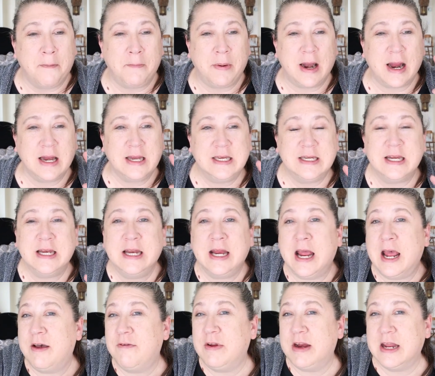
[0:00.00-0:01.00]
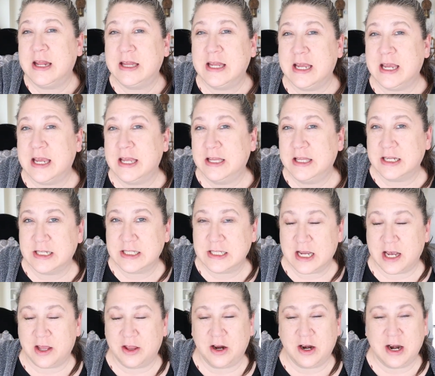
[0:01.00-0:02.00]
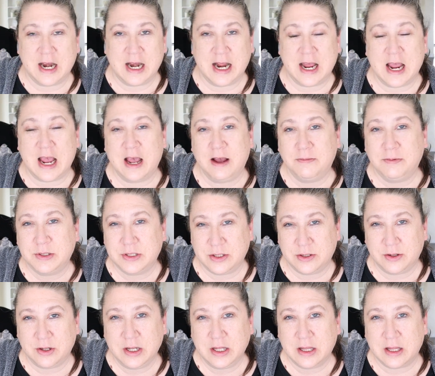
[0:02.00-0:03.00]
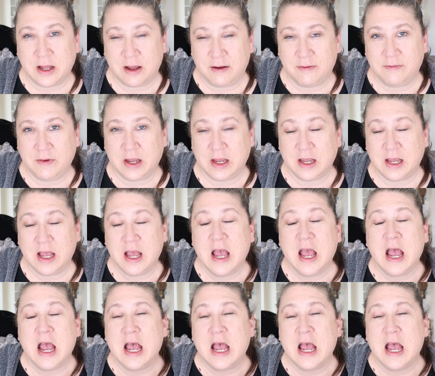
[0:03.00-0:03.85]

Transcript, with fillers: but I didn't have anything in this color, and I'm absolutely loving